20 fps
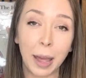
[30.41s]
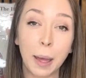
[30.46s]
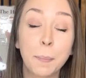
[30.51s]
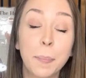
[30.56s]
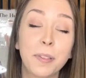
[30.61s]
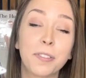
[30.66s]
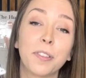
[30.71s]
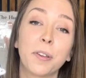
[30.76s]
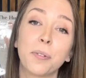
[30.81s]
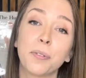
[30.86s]

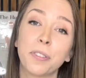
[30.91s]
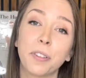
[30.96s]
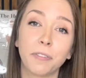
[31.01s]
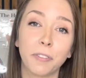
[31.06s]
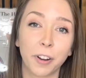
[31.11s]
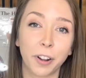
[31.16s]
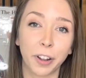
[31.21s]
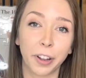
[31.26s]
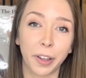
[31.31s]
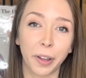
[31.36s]
episodes of
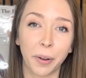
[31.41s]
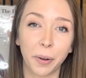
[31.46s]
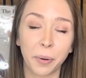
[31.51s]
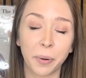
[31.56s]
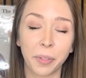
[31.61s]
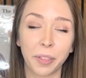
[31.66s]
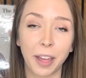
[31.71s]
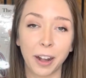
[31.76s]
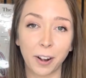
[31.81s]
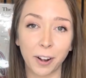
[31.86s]
vertigo
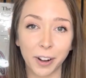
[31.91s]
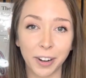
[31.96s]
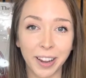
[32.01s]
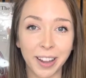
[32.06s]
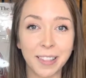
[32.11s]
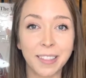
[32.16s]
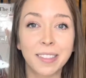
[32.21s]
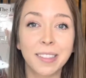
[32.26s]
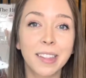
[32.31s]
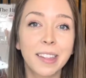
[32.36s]
that are
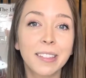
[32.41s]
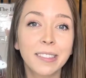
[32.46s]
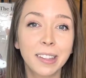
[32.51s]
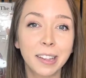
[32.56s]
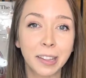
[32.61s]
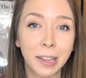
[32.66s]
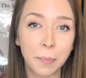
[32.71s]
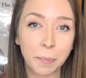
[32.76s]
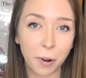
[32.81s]
consistently